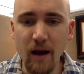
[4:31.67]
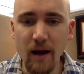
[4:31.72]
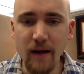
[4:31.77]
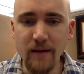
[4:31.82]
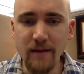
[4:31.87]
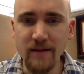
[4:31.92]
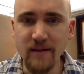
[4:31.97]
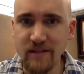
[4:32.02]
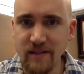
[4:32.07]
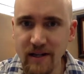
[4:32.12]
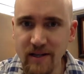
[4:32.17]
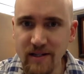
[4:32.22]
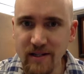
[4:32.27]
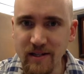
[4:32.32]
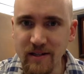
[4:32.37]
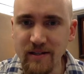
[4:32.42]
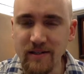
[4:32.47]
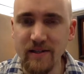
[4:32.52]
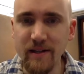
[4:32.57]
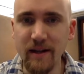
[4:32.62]

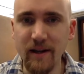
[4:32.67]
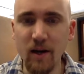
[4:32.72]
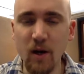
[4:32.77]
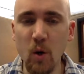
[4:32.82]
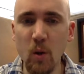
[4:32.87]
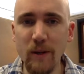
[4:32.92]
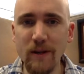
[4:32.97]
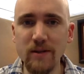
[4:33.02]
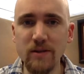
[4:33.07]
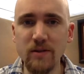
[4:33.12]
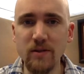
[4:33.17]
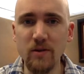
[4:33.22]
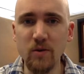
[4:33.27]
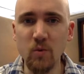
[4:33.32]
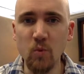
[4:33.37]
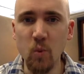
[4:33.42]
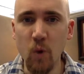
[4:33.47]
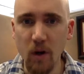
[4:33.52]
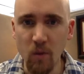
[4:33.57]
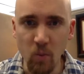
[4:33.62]
decisions that go into
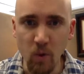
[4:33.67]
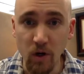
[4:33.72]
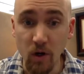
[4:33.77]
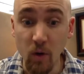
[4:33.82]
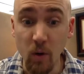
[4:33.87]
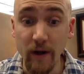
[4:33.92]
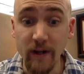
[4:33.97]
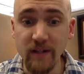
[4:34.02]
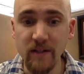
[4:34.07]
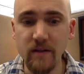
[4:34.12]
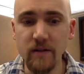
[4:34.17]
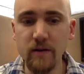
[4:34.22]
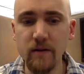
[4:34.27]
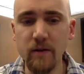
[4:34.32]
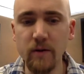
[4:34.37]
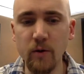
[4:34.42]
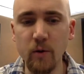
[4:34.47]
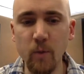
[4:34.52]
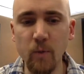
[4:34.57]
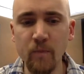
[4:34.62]
what we're going to
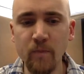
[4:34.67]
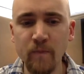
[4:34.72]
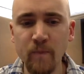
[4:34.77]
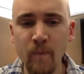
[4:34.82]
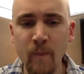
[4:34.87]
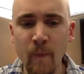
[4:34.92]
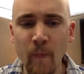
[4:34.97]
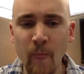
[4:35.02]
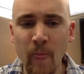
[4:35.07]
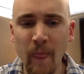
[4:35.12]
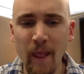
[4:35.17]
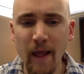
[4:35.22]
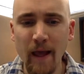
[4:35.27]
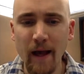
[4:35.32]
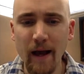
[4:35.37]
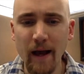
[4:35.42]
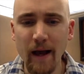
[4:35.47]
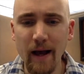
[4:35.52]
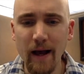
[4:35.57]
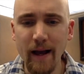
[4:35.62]
do.
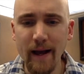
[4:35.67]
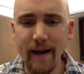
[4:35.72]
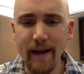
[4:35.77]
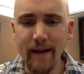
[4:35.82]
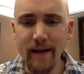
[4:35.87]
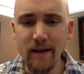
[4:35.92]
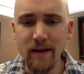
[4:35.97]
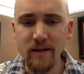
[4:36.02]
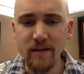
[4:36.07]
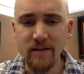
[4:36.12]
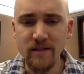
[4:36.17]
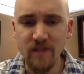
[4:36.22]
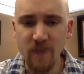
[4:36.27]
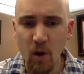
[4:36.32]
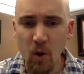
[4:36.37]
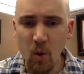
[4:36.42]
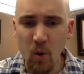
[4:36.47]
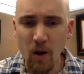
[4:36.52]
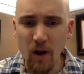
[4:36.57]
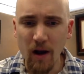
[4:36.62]

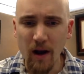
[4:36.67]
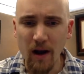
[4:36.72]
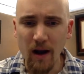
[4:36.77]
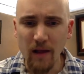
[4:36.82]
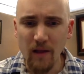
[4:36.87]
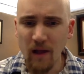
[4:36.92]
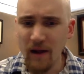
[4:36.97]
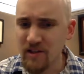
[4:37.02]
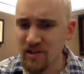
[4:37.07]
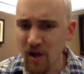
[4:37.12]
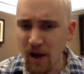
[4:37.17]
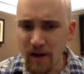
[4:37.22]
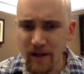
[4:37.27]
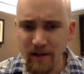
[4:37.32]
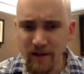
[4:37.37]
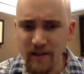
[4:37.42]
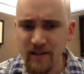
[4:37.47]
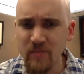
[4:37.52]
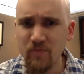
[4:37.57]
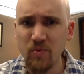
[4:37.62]
So a lot has gone
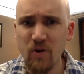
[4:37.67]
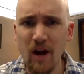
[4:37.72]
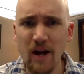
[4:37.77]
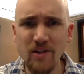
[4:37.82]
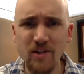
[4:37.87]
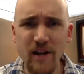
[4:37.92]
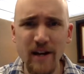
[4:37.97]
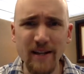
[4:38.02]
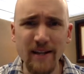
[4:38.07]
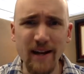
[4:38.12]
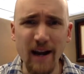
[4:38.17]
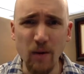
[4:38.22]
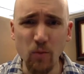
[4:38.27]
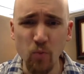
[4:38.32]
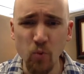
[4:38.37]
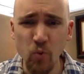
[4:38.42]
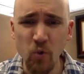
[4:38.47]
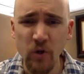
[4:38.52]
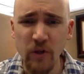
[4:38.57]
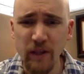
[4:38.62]
into this project, and I
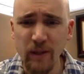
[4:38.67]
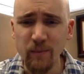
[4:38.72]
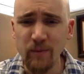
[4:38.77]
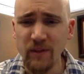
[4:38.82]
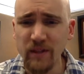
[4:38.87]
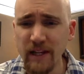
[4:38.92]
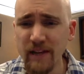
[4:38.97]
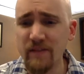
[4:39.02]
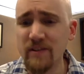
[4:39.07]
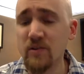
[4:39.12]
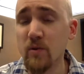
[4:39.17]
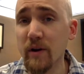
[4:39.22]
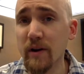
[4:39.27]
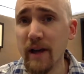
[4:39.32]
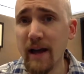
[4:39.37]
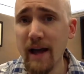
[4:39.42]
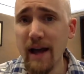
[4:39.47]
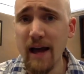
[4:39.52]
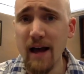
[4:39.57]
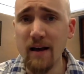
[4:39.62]
really believe it's going
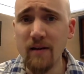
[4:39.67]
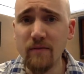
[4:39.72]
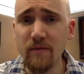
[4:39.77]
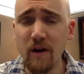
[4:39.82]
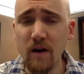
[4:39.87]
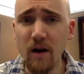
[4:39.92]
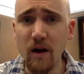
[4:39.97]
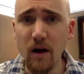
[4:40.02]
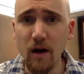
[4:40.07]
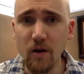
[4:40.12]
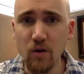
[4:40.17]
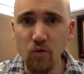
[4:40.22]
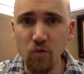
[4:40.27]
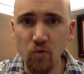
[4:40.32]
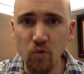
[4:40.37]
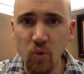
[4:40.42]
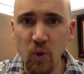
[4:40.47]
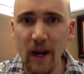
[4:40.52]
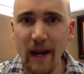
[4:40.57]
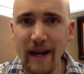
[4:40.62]
to have a
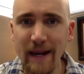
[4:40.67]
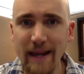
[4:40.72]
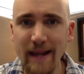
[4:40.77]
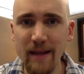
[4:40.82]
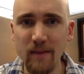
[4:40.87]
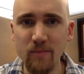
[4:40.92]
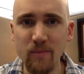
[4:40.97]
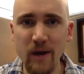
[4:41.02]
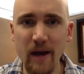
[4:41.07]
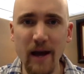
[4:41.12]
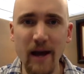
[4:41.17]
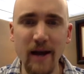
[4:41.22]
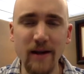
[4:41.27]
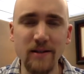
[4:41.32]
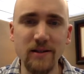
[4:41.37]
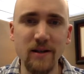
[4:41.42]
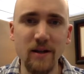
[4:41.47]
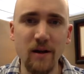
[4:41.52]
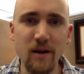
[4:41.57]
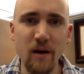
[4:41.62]
great
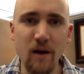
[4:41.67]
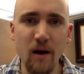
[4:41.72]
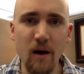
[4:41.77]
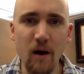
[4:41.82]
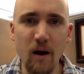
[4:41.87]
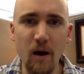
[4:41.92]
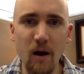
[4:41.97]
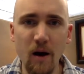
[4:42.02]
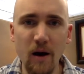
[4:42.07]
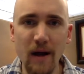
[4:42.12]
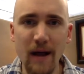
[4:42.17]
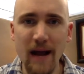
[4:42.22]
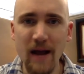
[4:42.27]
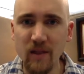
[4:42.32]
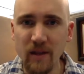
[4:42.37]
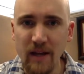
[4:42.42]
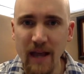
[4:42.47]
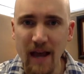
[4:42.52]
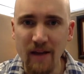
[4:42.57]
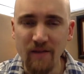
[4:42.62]
impact on how
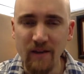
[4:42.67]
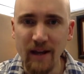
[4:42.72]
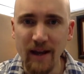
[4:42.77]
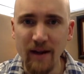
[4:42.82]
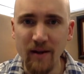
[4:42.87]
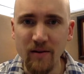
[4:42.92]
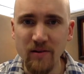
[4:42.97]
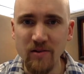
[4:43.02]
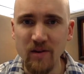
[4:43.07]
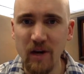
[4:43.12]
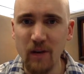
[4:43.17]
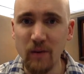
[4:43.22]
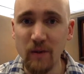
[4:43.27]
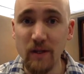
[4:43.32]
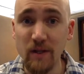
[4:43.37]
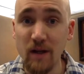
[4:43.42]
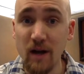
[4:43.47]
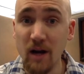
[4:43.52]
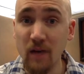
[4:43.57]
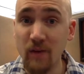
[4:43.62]
the Navigators are able
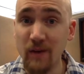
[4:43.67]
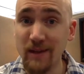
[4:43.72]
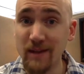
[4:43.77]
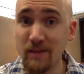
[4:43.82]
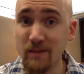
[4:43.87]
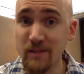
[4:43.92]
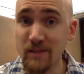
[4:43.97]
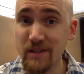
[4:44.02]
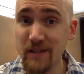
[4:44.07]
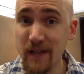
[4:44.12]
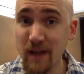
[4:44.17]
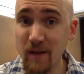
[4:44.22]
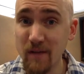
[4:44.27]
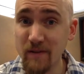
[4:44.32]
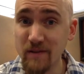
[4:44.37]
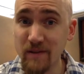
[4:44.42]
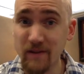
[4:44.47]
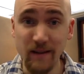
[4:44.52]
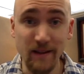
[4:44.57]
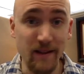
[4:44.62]
to talk about
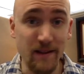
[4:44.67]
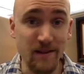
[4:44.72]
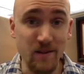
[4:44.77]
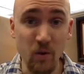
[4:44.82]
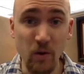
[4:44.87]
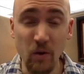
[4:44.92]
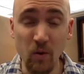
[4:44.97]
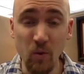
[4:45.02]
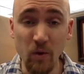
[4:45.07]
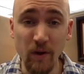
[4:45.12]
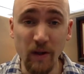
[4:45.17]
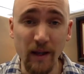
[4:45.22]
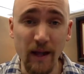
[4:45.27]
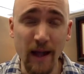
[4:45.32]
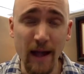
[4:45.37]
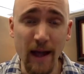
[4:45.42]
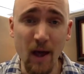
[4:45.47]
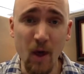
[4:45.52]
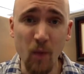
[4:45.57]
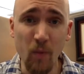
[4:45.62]
themselves. I think that's going to really
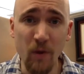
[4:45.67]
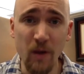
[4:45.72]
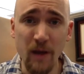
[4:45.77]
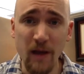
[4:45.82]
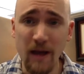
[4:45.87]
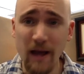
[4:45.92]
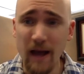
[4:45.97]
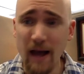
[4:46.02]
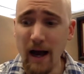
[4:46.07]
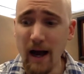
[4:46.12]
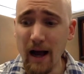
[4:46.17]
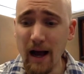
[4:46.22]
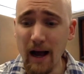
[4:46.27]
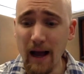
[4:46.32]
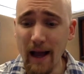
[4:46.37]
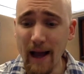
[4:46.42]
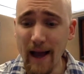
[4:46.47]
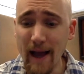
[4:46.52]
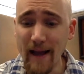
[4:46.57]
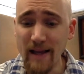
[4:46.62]
help
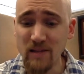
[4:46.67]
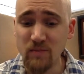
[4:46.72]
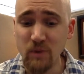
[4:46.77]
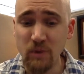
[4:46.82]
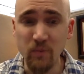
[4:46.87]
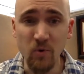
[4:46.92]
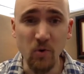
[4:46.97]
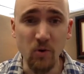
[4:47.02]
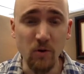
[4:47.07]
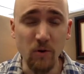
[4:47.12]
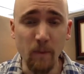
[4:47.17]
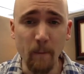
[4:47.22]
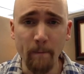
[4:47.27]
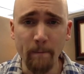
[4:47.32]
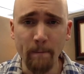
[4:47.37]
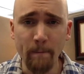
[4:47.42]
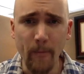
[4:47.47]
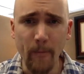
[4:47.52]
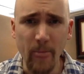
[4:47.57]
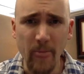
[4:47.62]
as people
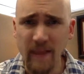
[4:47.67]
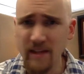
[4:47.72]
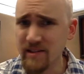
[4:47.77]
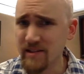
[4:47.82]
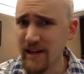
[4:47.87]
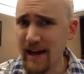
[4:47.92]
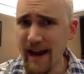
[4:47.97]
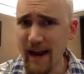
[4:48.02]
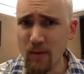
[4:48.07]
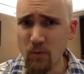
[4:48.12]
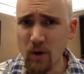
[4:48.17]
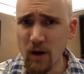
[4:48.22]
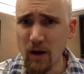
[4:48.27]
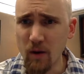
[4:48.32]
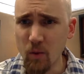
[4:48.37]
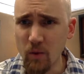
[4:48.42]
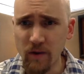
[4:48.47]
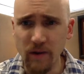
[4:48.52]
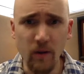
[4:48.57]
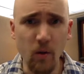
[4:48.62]
decide
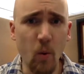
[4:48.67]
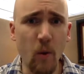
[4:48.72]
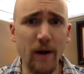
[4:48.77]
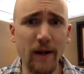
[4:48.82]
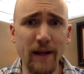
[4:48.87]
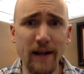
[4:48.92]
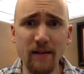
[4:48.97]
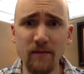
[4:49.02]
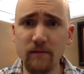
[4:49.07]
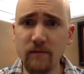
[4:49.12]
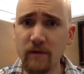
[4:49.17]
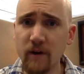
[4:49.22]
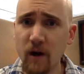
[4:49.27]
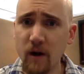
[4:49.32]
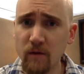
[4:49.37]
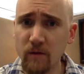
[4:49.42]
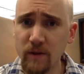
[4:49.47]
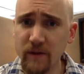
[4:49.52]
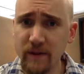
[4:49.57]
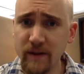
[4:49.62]
whether they want to get
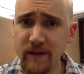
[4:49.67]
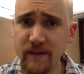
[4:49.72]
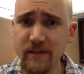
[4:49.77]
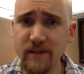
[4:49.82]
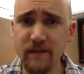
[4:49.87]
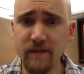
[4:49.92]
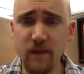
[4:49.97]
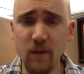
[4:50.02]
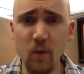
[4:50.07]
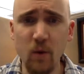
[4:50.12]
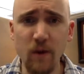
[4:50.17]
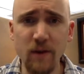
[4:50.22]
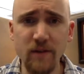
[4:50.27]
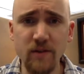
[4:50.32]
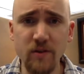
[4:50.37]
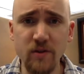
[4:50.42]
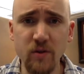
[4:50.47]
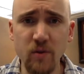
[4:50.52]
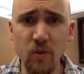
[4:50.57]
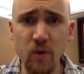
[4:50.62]
involved with us, if they want
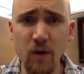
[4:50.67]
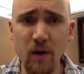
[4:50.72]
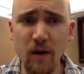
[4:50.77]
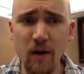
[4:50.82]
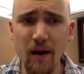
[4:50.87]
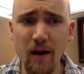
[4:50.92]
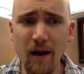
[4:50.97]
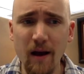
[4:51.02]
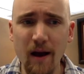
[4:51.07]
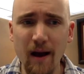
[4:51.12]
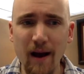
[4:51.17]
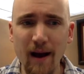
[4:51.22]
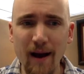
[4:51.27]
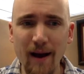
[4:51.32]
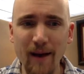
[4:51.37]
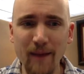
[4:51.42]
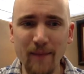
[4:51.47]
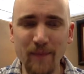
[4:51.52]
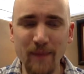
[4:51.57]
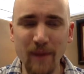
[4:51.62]
to
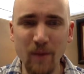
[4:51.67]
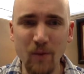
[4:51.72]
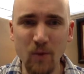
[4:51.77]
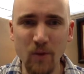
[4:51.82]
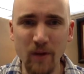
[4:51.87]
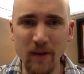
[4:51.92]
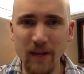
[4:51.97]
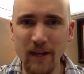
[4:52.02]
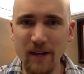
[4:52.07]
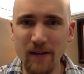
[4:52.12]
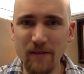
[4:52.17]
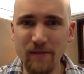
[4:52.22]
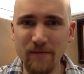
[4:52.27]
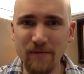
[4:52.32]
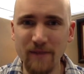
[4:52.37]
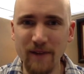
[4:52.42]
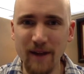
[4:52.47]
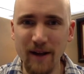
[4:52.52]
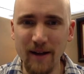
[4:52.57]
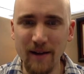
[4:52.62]
really give
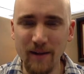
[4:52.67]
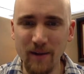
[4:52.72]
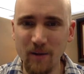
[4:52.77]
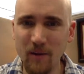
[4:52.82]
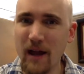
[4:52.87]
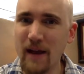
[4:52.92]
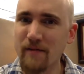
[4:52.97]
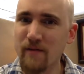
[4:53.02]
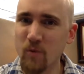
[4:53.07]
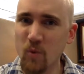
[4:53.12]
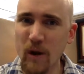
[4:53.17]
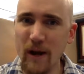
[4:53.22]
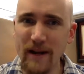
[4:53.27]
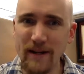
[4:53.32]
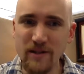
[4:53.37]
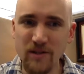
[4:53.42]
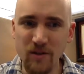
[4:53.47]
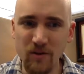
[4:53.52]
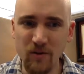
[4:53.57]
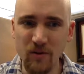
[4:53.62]
their life away
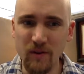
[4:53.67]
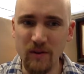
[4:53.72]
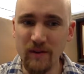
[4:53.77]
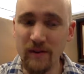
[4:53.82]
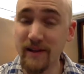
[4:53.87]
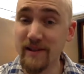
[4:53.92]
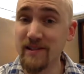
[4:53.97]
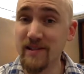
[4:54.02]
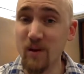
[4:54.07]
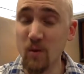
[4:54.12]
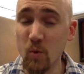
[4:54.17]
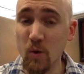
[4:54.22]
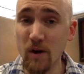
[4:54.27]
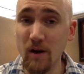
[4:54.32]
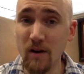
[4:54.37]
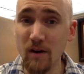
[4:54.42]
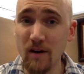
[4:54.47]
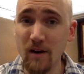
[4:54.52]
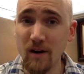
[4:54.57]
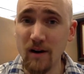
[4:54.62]
to the things that
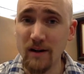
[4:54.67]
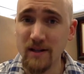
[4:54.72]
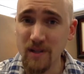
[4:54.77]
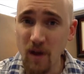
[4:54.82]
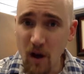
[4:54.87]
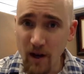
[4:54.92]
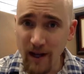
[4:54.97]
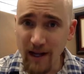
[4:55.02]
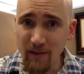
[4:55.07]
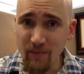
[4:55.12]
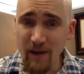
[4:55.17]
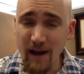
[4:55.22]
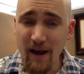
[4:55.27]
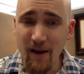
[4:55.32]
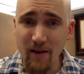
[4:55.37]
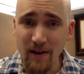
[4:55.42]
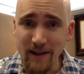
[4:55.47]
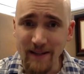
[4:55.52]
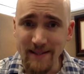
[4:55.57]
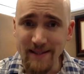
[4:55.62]
we're talking
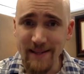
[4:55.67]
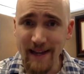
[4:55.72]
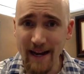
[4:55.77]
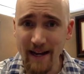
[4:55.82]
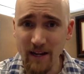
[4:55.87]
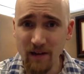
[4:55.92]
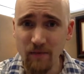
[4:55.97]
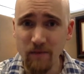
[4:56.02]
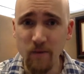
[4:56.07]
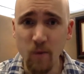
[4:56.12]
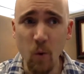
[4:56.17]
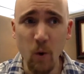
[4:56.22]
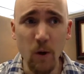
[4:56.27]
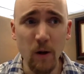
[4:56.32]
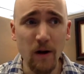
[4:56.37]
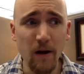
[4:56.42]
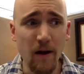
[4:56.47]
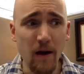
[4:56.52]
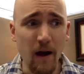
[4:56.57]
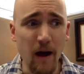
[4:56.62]
about and standing
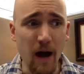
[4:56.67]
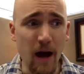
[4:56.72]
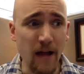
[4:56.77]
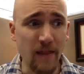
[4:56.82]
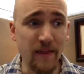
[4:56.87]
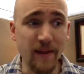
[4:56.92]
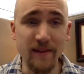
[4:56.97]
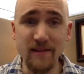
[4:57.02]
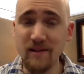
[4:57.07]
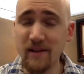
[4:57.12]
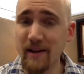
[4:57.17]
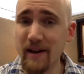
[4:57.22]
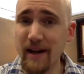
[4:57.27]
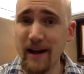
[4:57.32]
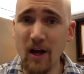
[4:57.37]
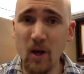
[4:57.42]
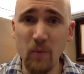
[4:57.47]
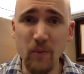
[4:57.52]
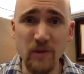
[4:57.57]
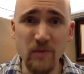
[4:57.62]
for. I think it's going to
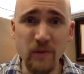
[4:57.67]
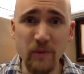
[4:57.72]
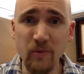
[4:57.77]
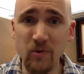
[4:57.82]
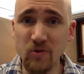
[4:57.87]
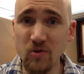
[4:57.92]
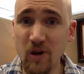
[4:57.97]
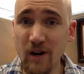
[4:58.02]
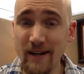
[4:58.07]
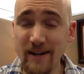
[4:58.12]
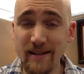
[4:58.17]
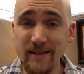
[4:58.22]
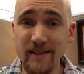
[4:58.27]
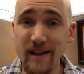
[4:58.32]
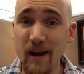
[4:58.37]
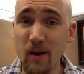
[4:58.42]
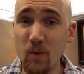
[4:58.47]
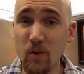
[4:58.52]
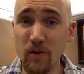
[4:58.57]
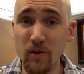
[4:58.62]
help as people try to
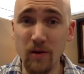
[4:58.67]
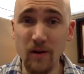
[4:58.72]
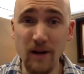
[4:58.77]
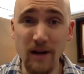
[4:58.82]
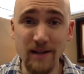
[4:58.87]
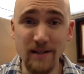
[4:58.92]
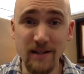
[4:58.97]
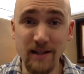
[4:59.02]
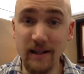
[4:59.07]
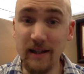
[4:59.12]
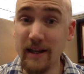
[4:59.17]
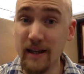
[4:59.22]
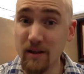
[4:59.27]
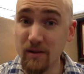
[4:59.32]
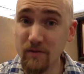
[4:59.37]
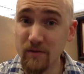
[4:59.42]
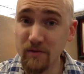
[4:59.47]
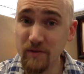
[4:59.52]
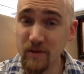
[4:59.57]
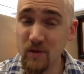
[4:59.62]
decide whether or not to
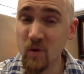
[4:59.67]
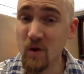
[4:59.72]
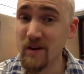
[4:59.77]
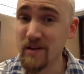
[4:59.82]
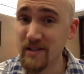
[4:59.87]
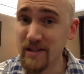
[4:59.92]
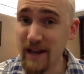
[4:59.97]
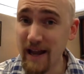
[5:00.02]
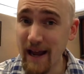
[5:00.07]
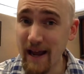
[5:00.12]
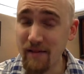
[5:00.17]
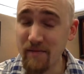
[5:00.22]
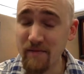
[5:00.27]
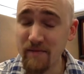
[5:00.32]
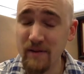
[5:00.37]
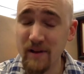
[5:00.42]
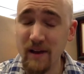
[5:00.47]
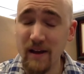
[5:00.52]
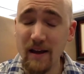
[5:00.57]
give to our staff